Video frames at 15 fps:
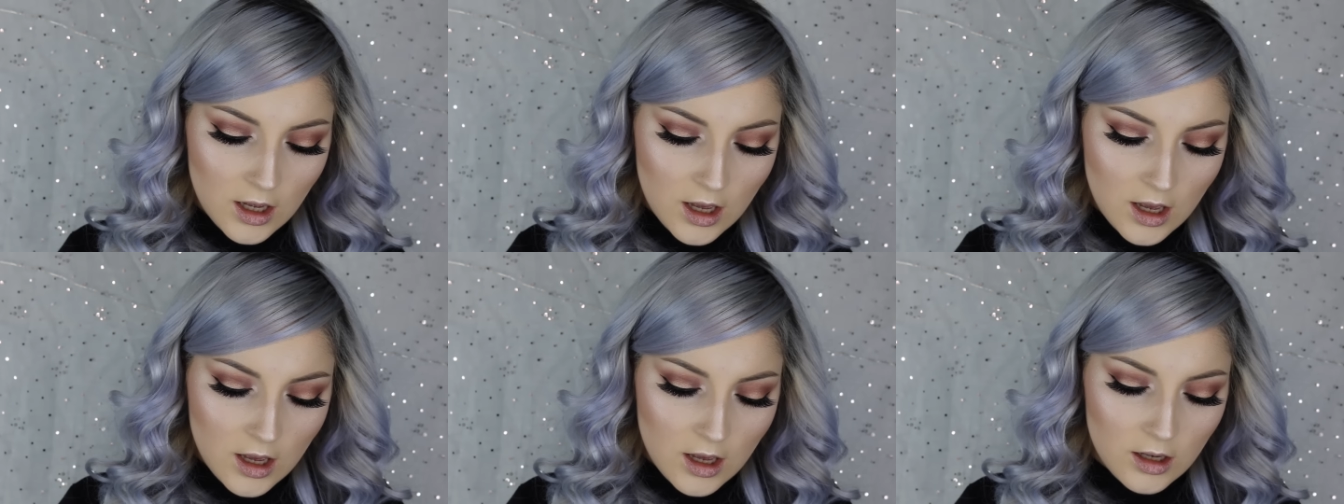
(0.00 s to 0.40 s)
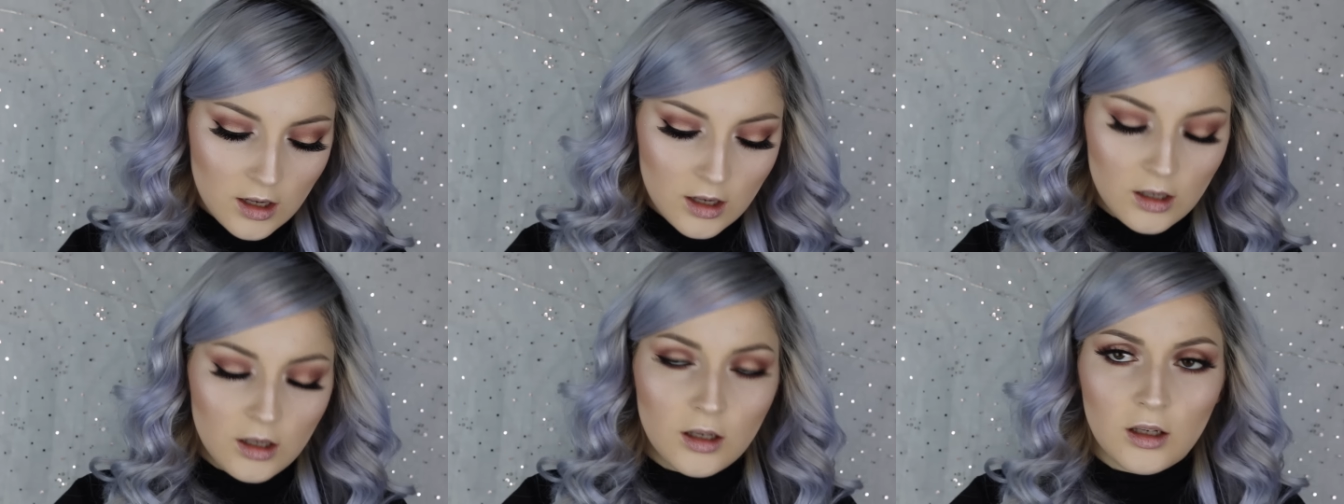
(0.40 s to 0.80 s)
and
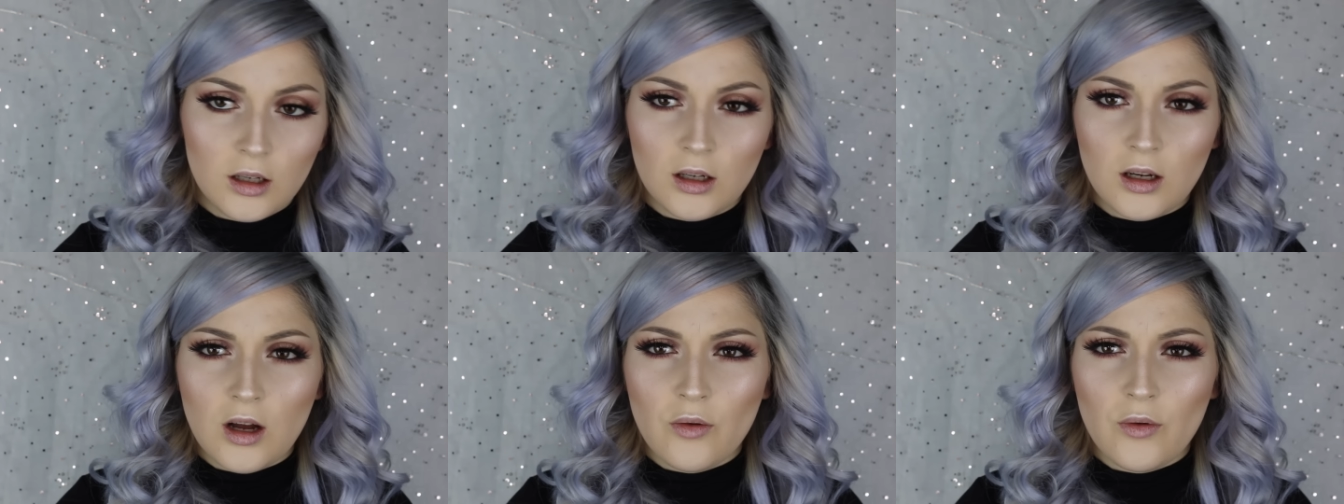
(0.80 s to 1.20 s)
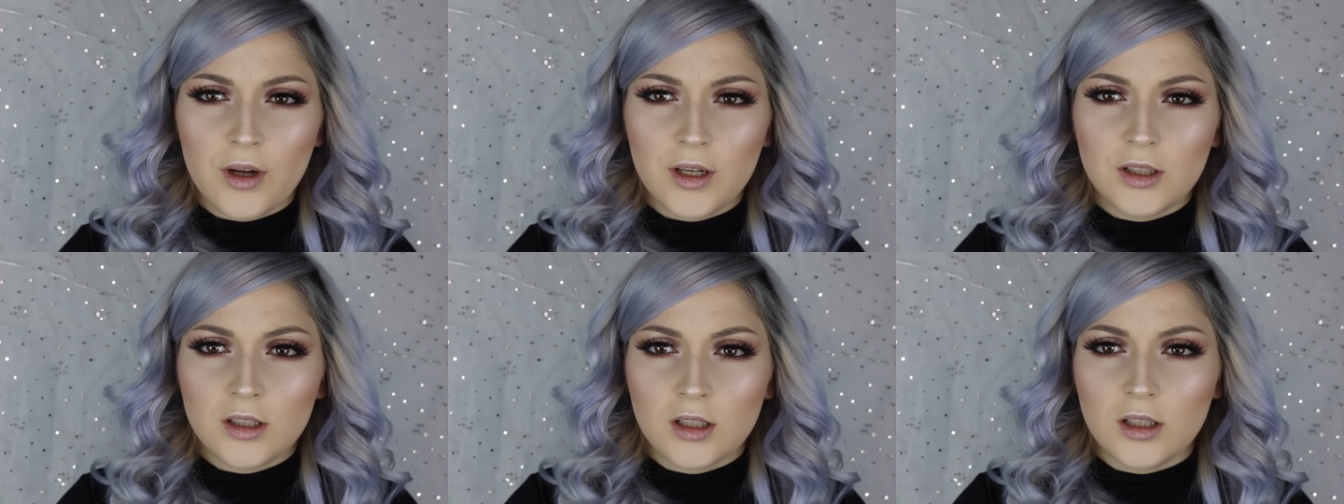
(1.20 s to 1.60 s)
I
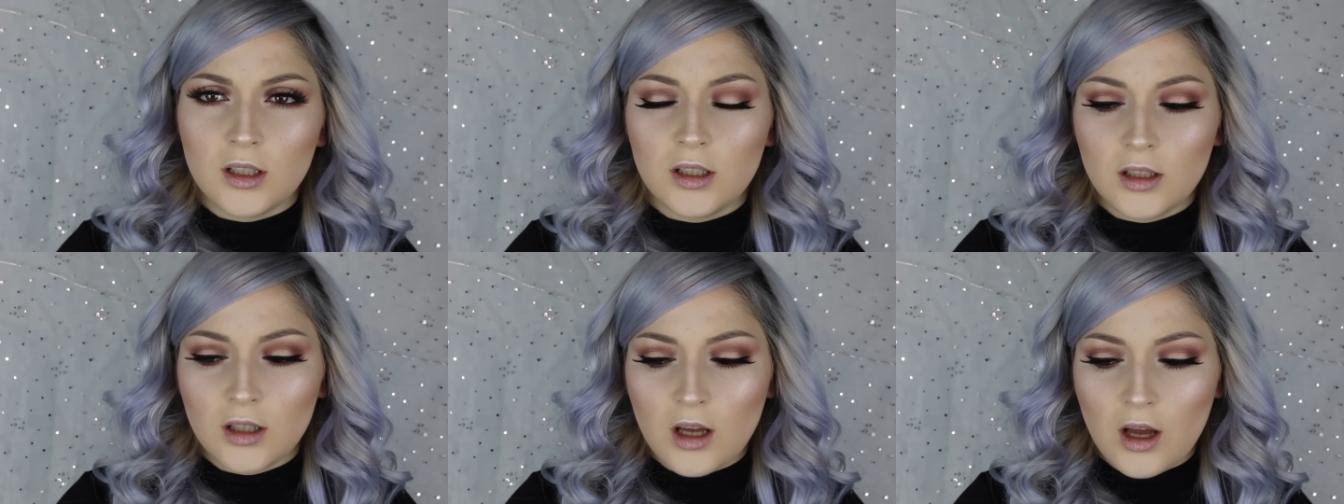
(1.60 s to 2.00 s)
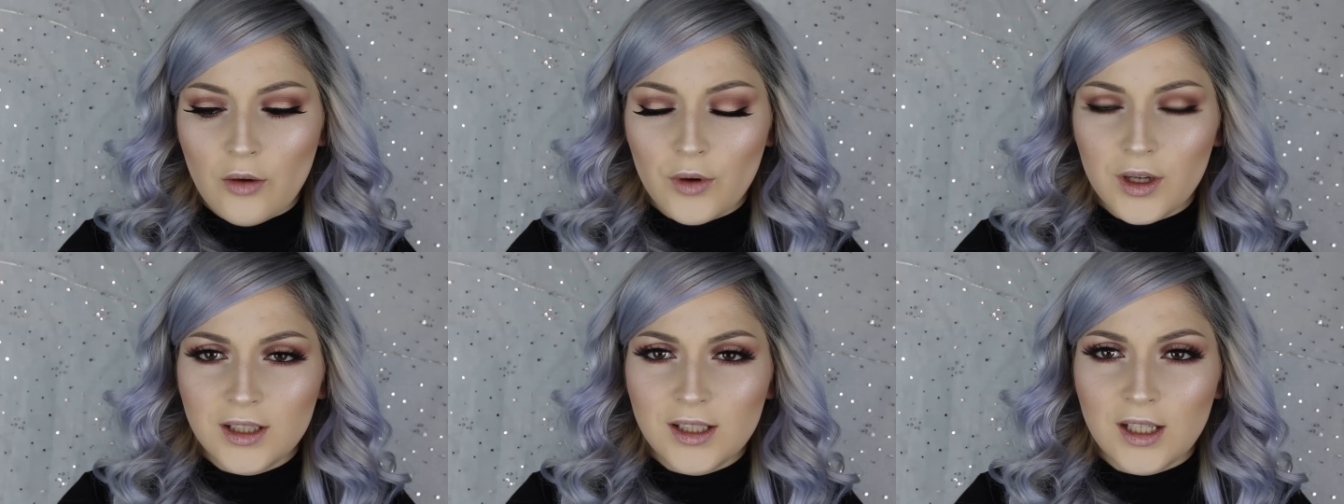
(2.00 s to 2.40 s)
wanted to I
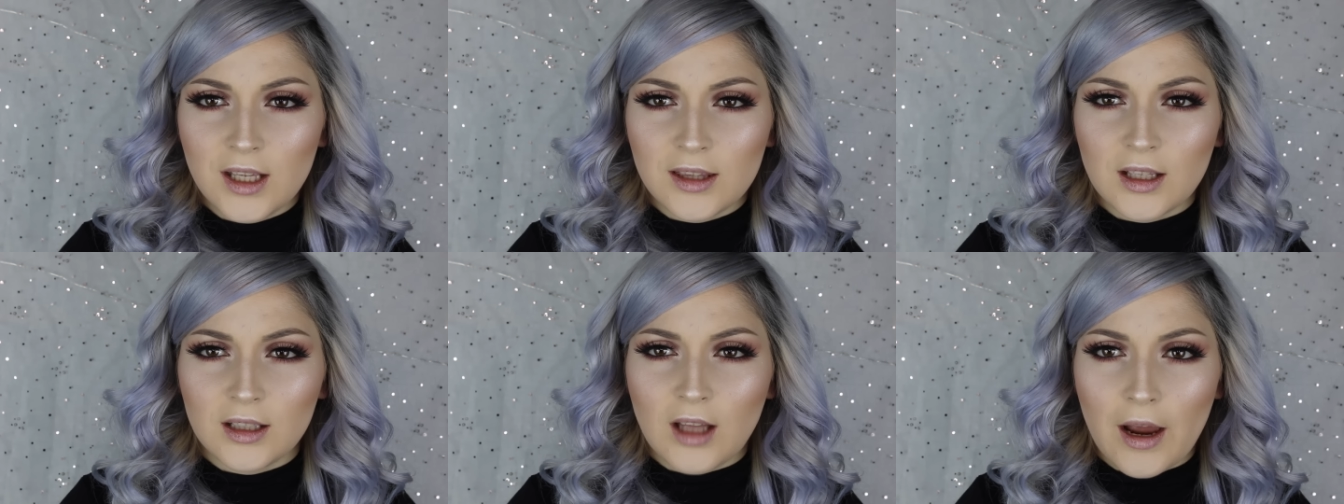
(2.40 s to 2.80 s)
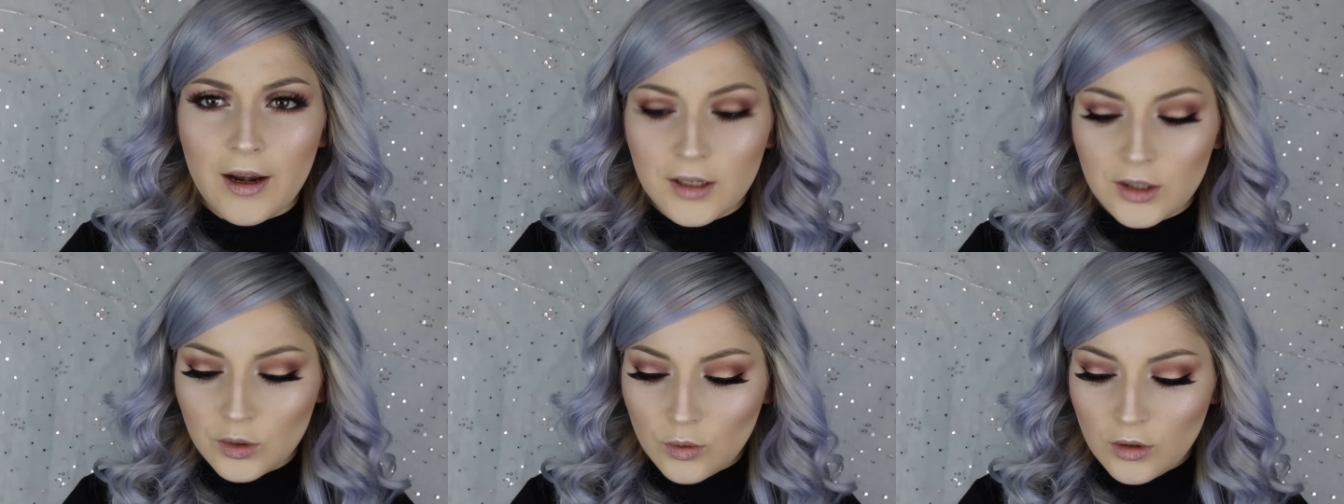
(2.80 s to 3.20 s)
wanted to get the
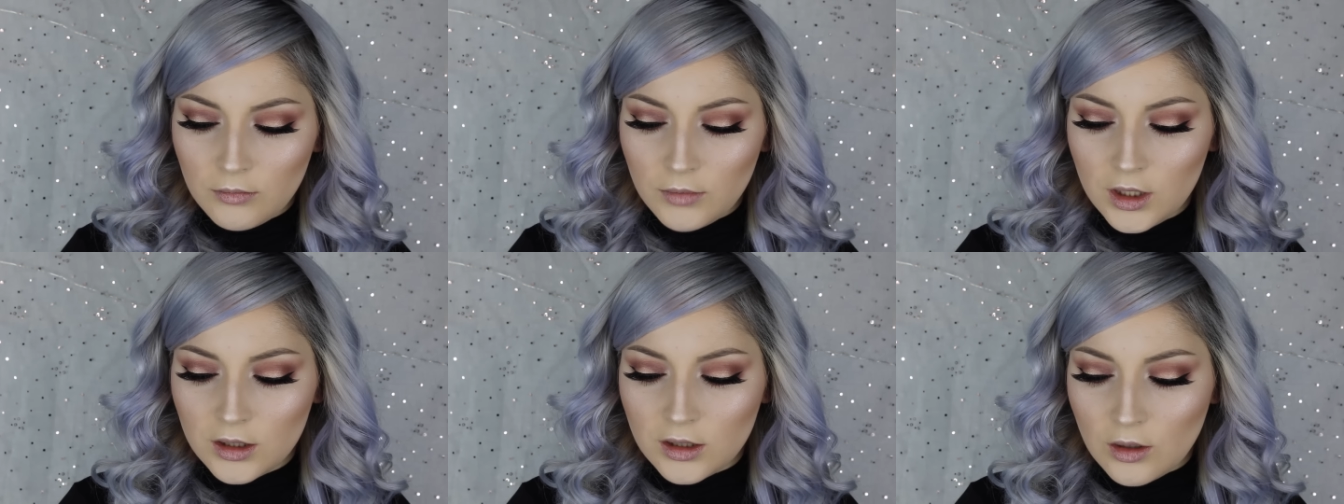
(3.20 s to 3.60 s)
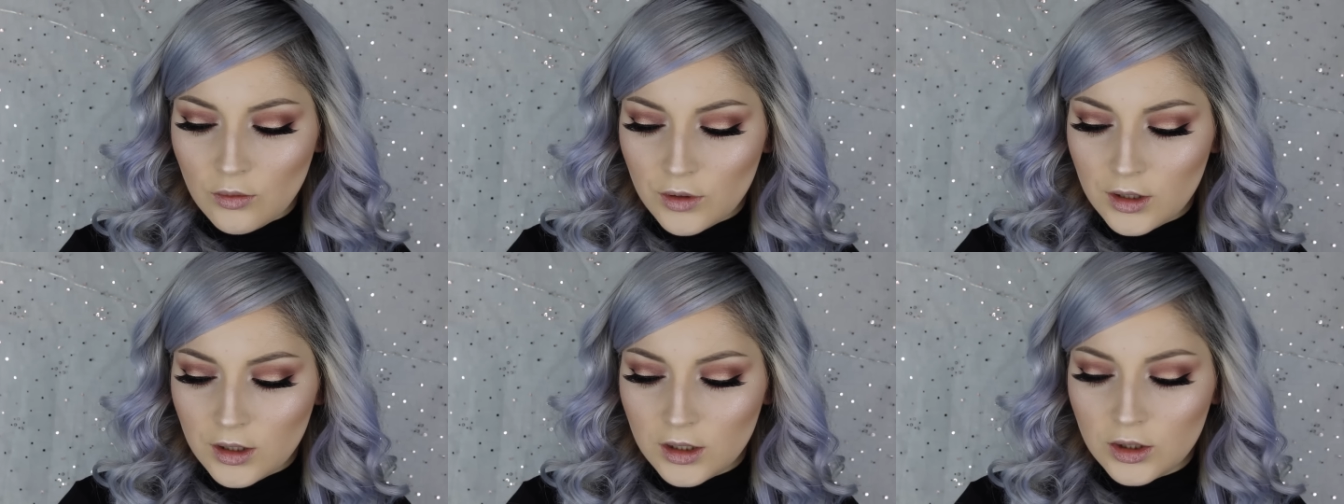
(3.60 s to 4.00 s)
lightest one because I wanted